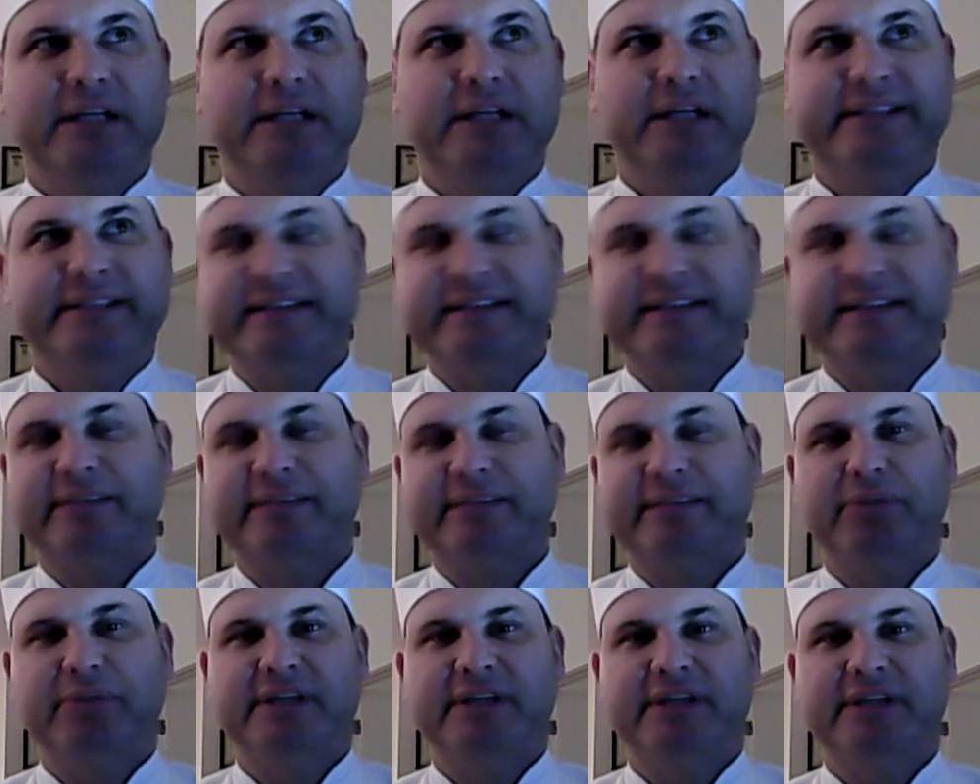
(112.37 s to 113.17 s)

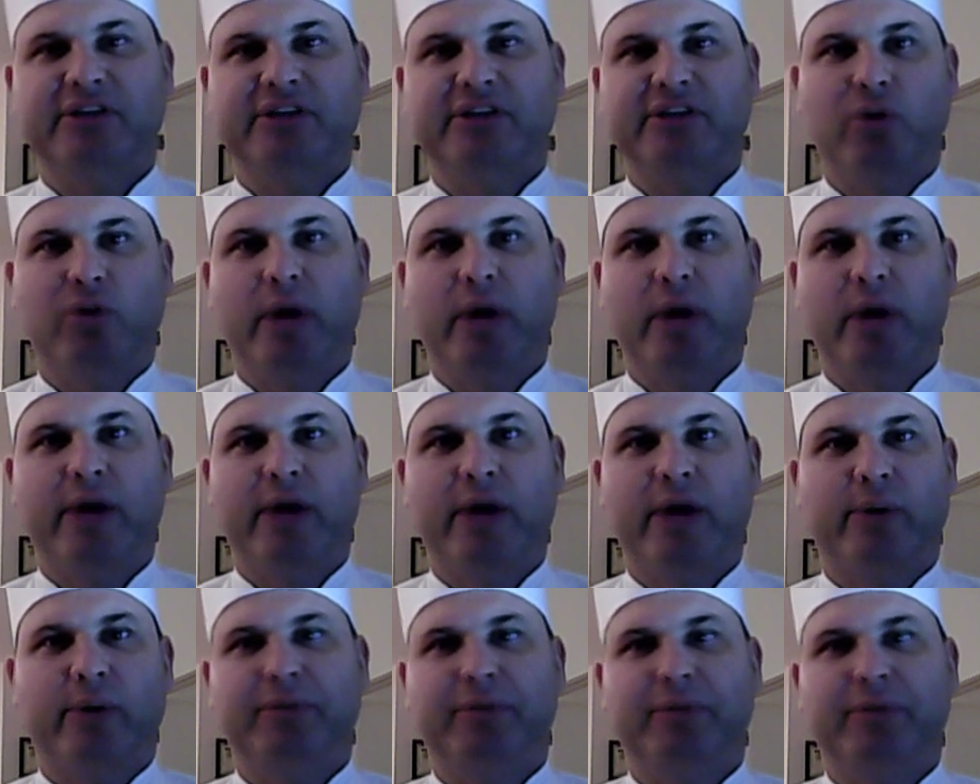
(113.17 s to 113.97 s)
disciplined in a way
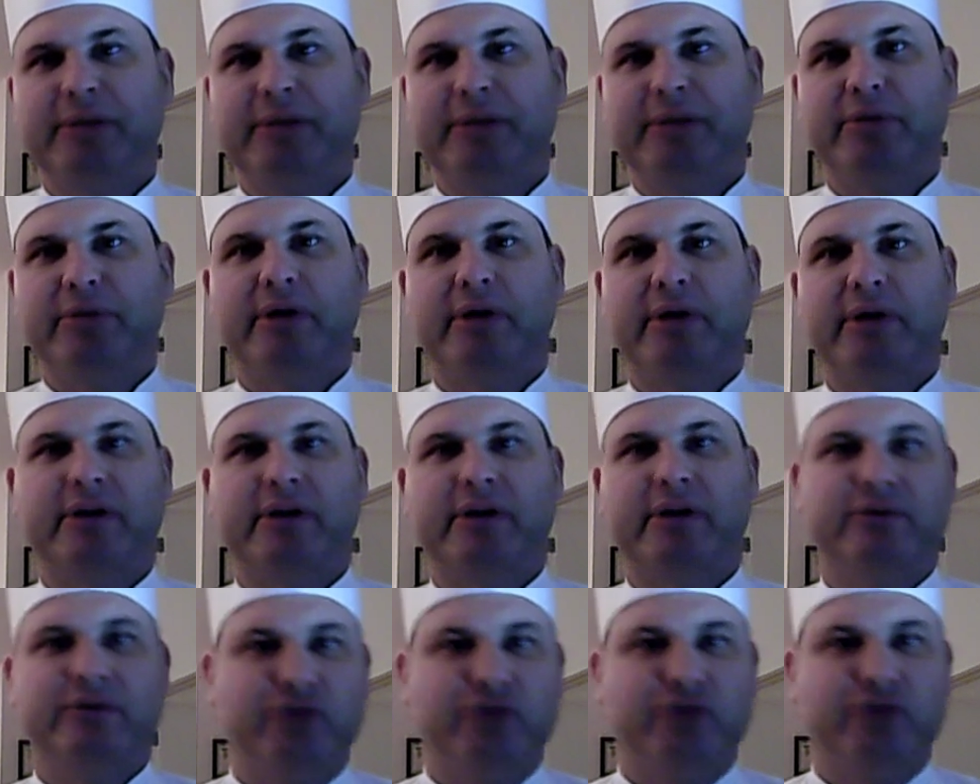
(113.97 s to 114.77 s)
where people
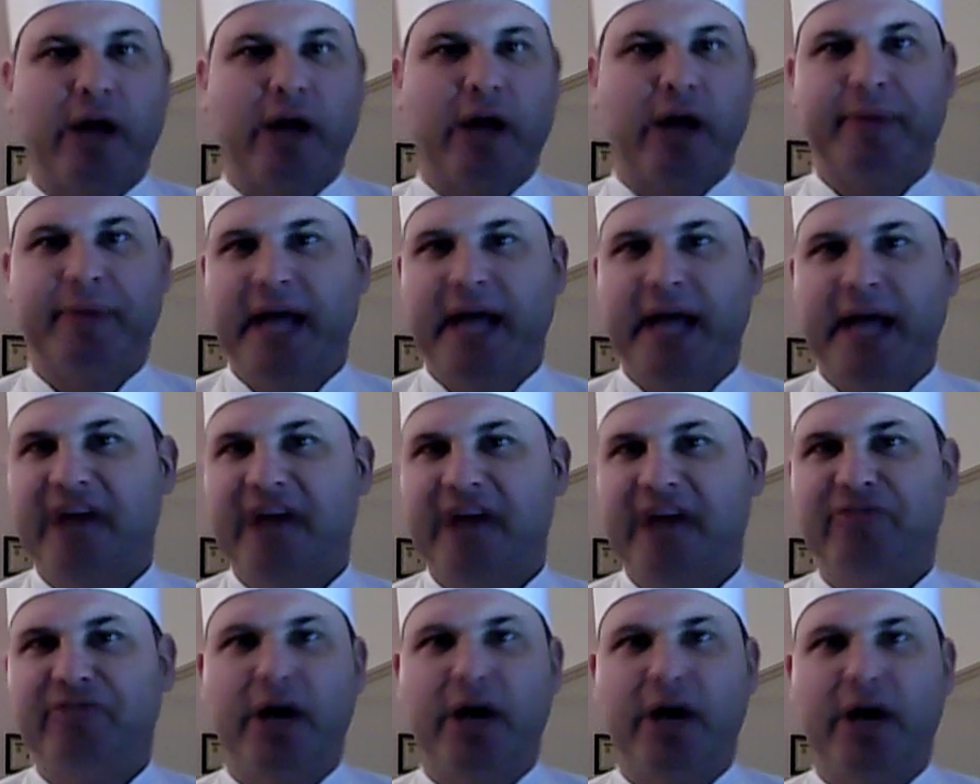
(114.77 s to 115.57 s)
are dropping
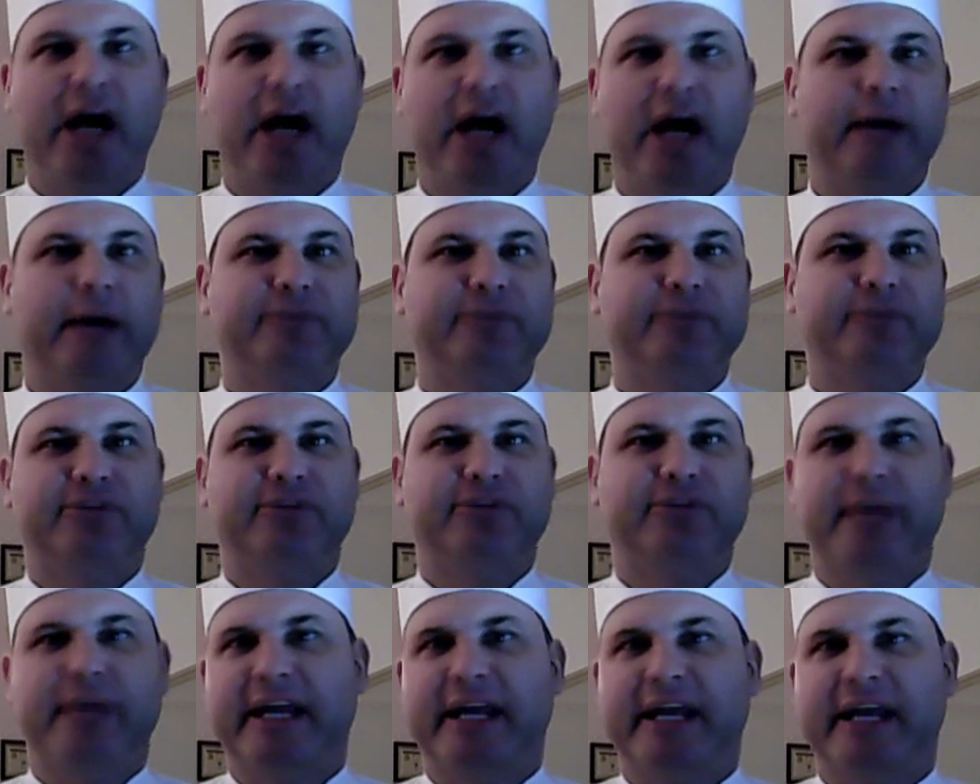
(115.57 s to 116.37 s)
F-bombs and
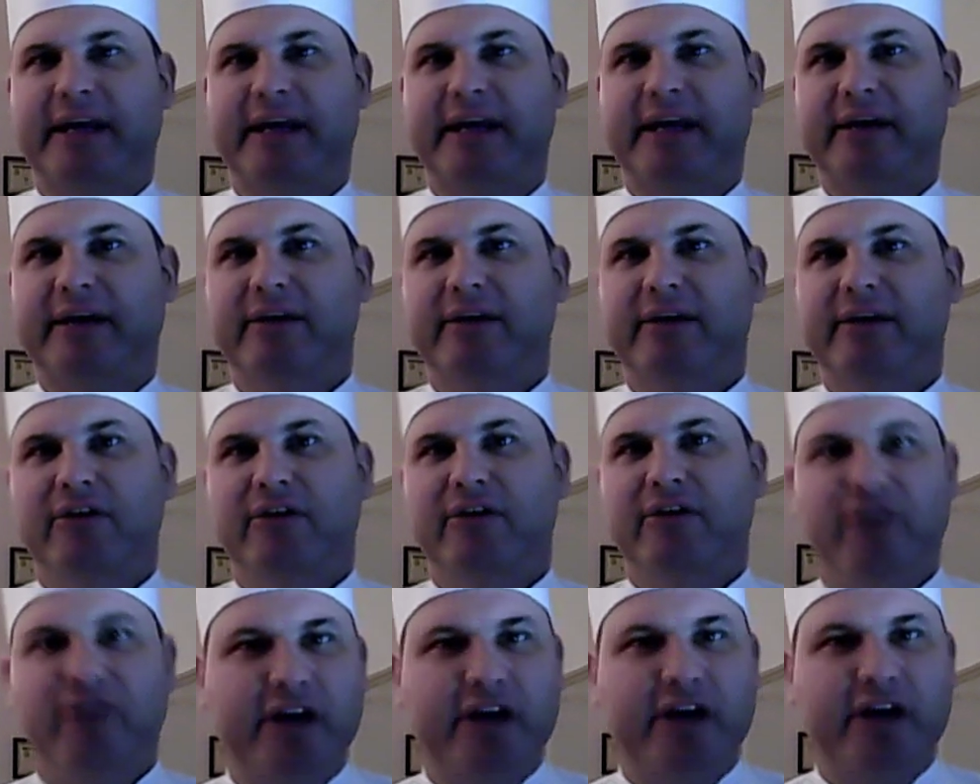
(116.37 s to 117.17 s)
making
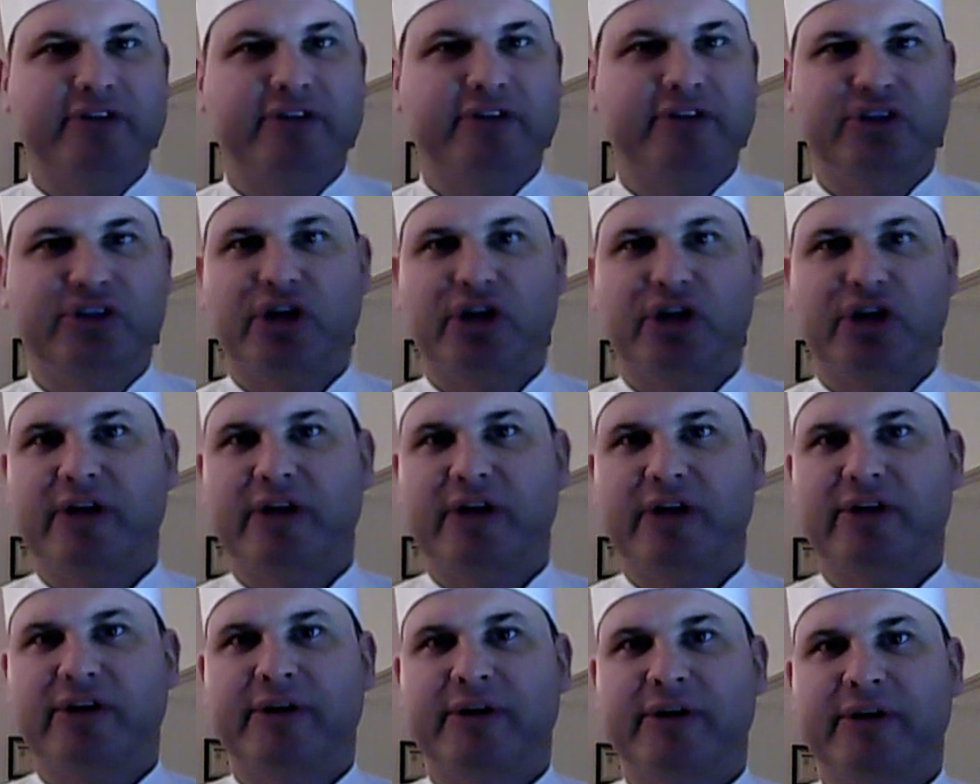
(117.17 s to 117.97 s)
fun of each
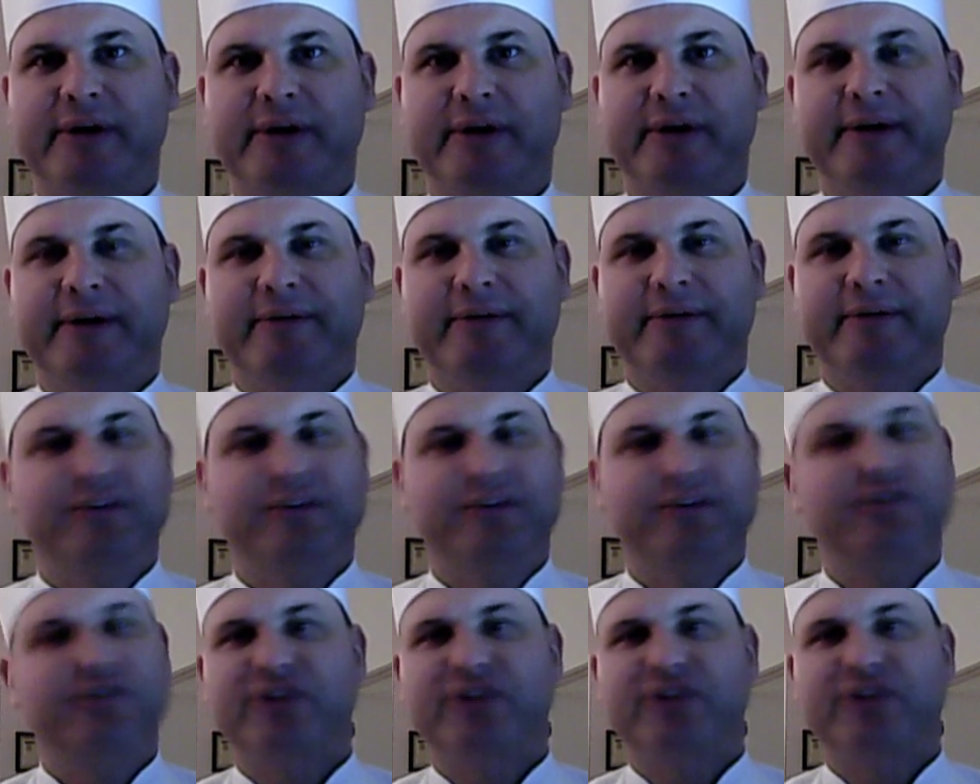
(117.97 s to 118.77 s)
other.
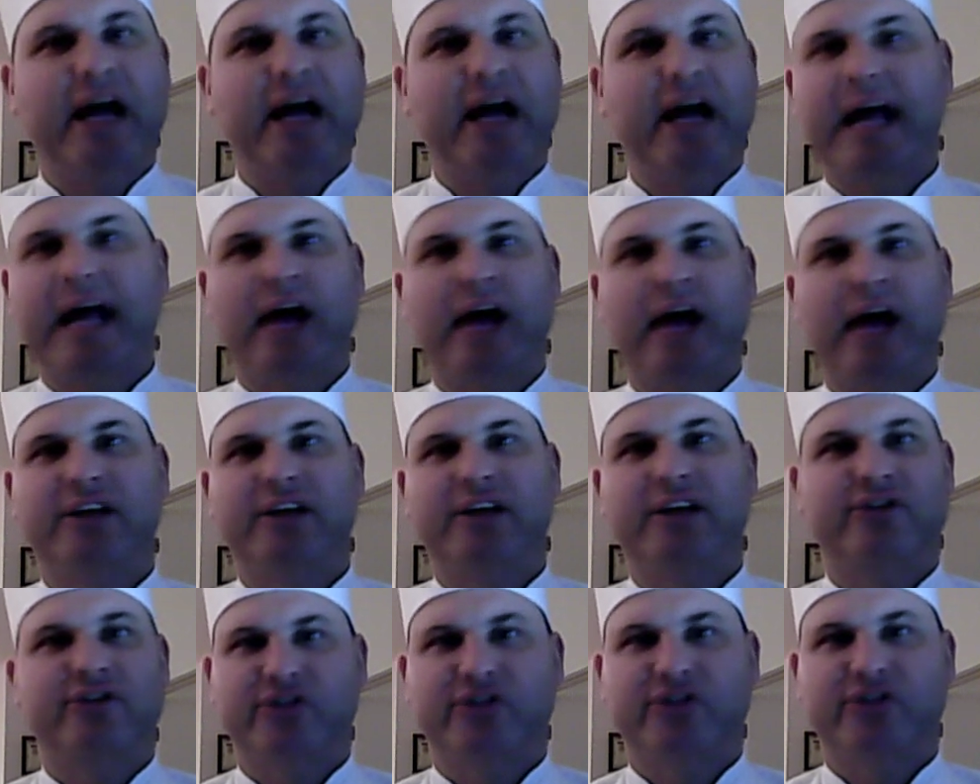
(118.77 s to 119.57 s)
This is not how
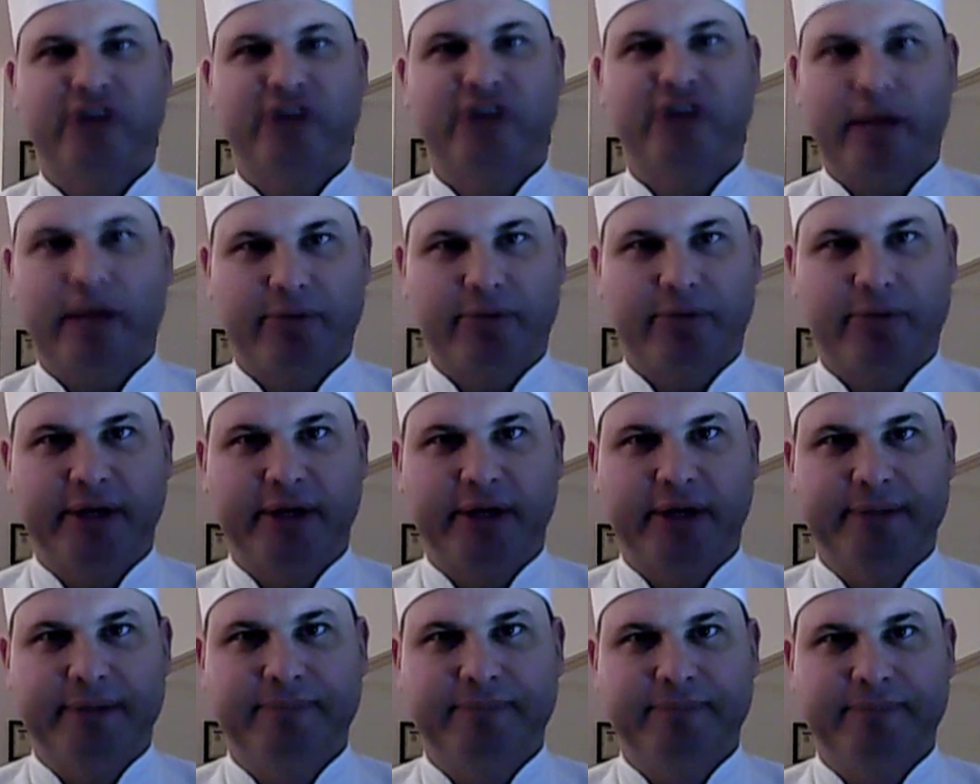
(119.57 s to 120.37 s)
kitchens operate.
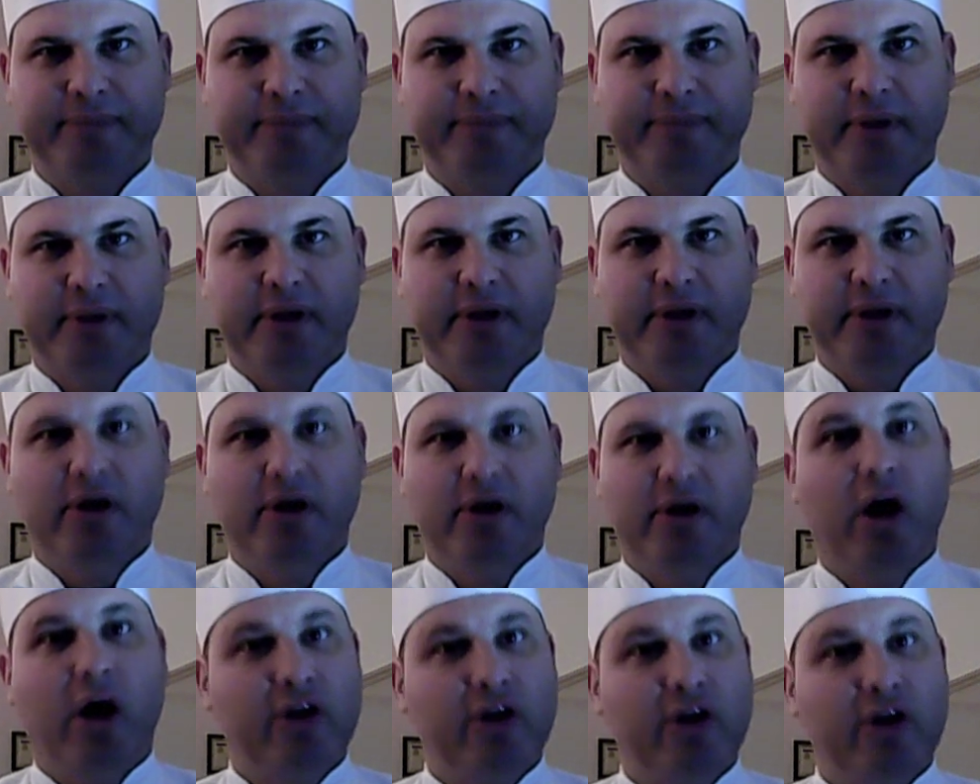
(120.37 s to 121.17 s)

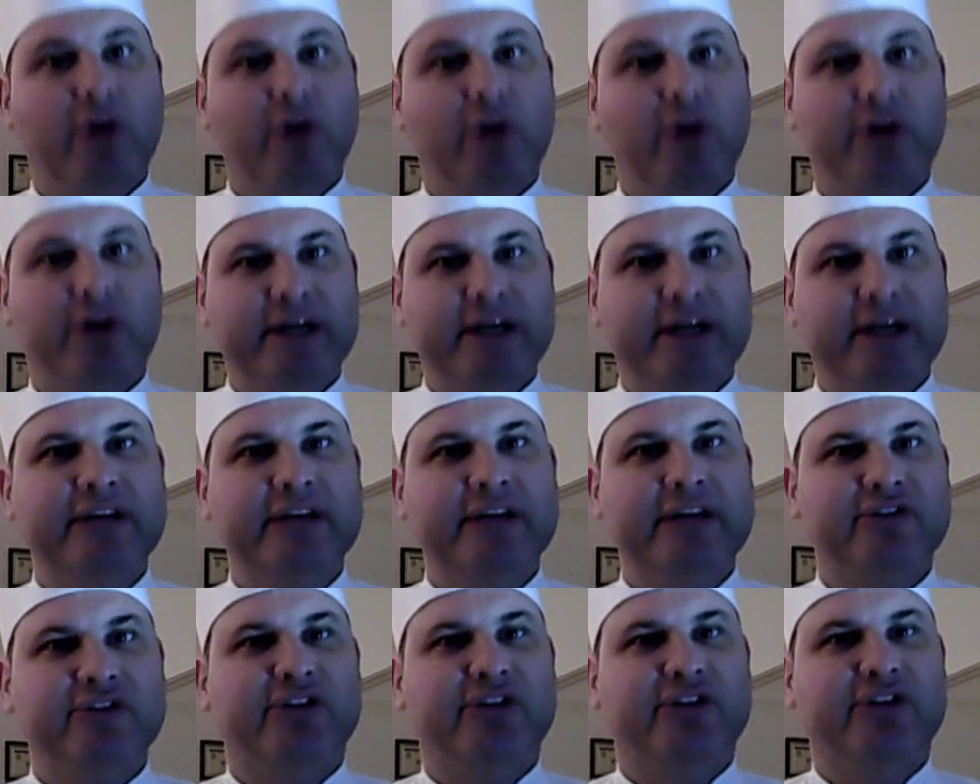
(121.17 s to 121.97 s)
Although there
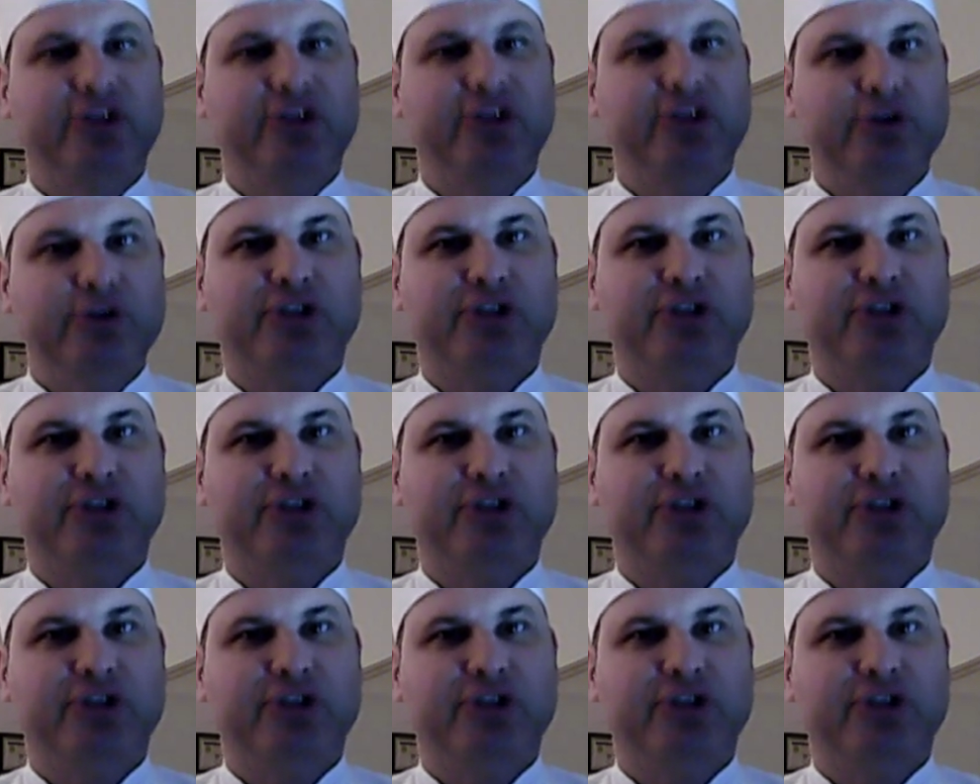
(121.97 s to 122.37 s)
is a huge